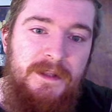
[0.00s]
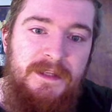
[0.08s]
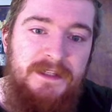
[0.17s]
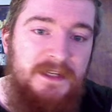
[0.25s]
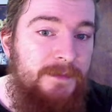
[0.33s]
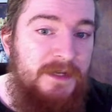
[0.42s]
this
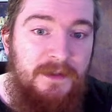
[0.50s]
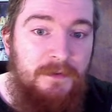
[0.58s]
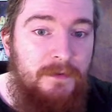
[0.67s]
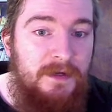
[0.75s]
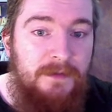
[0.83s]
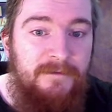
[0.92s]
is going to be another
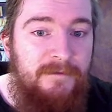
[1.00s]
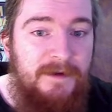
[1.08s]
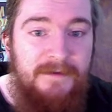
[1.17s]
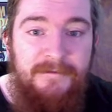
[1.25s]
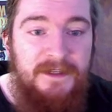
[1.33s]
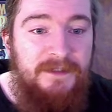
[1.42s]
one, I'm
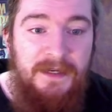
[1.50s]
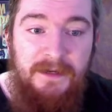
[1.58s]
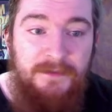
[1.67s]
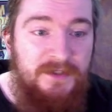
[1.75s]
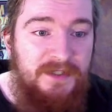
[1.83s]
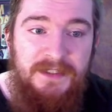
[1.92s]
afraid, Vector Man.
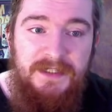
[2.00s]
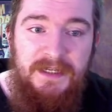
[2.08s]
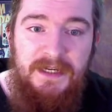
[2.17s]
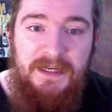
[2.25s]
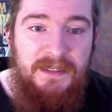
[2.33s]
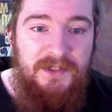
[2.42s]
I'm just going to
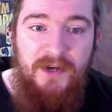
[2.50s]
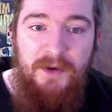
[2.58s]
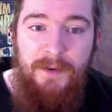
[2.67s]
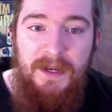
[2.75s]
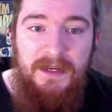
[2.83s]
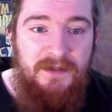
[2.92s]
stick it in there straight away.